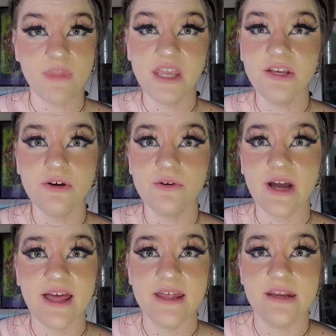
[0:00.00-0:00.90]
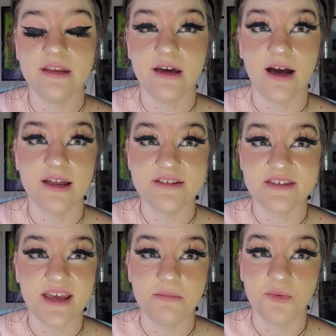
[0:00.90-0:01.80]
And
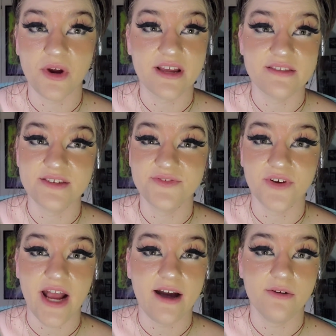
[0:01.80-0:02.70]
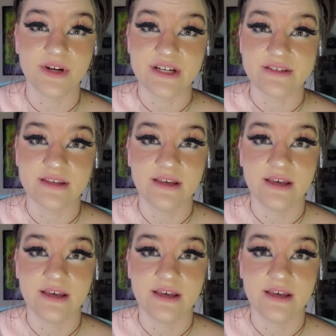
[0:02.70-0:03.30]
honestly, I've been wearing this for hours.